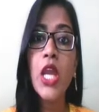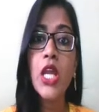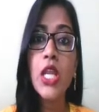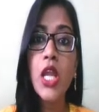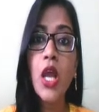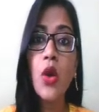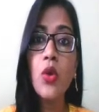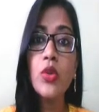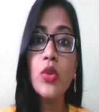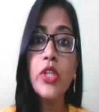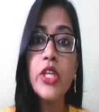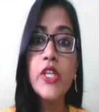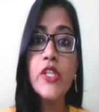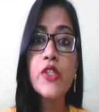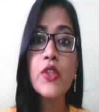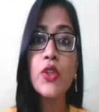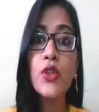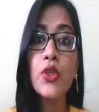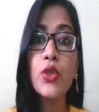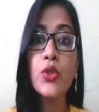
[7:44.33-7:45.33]
Now these
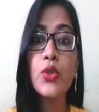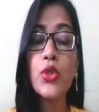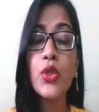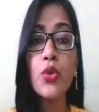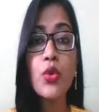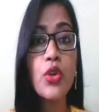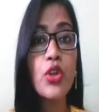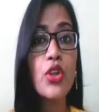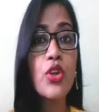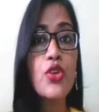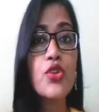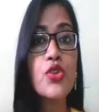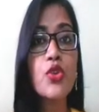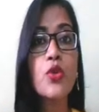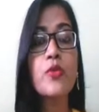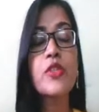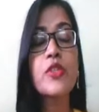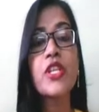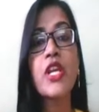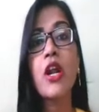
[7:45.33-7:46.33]

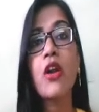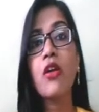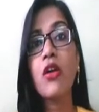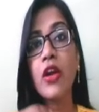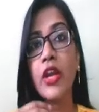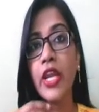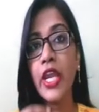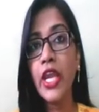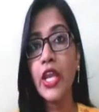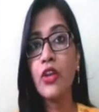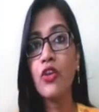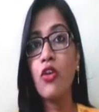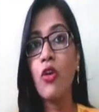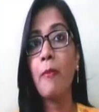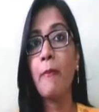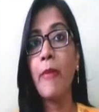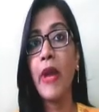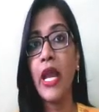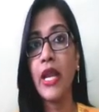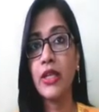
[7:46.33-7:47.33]
nucleosomes, they are again
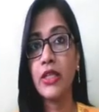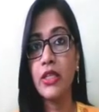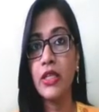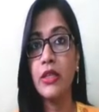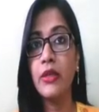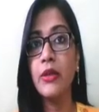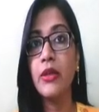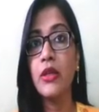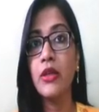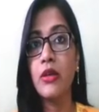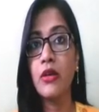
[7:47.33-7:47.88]
compactly